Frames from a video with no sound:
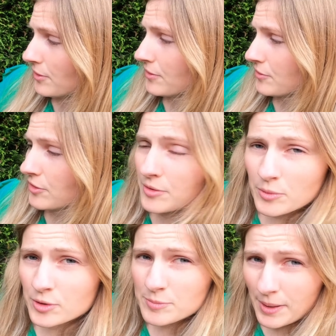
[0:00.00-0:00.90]
putting through the
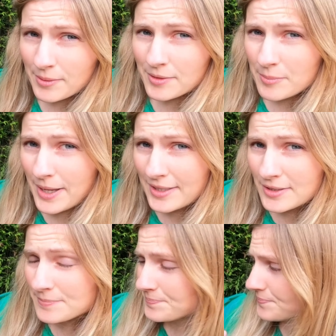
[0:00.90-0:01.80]
most power on the
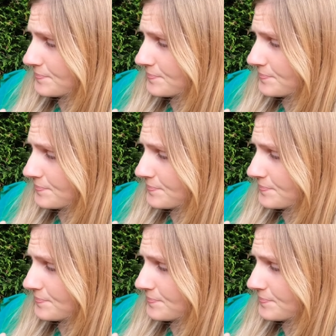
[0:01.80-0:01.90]
pedal.